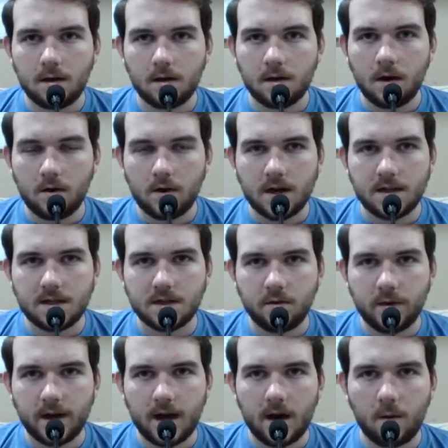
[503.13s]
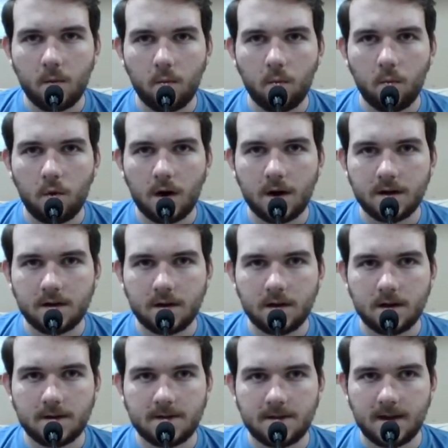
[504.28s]
Okay, so we got one
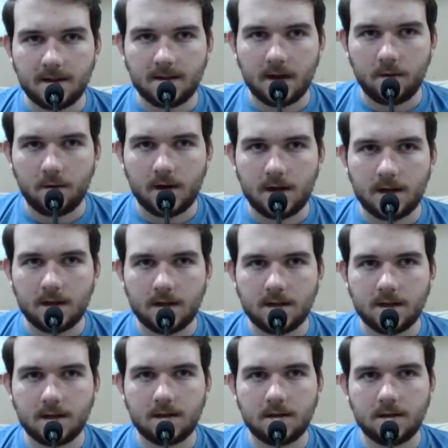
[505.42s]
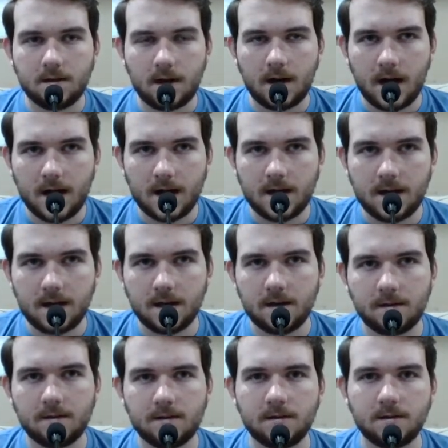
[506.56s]
thing that we needed. I
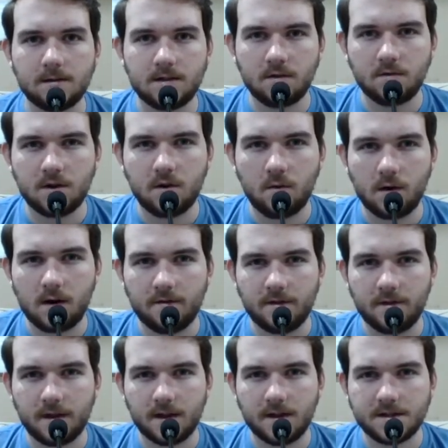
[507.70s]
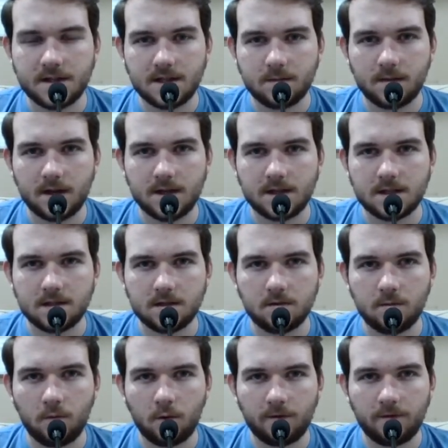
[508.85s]
don't know where everything else is, but I
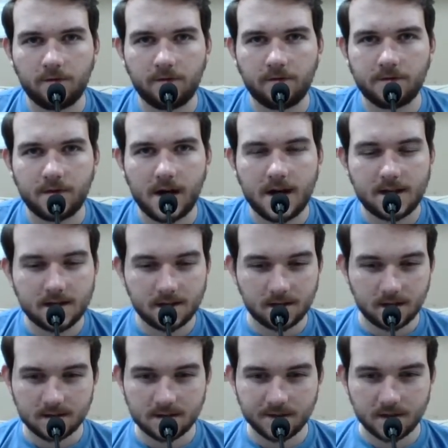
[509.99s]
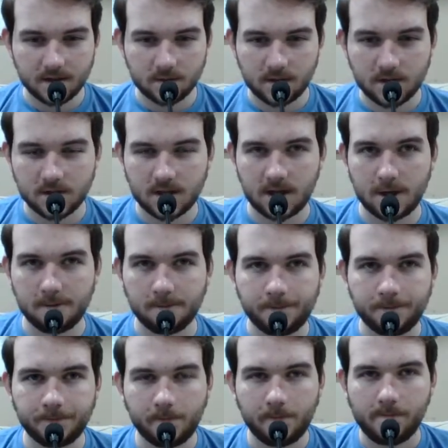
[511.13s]
assume we'll find it as long as we just keep
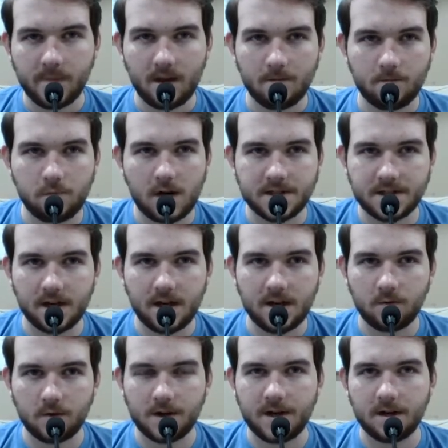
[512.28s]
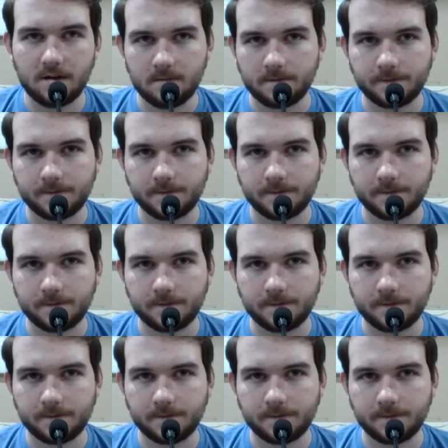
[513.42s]
pressing onward here.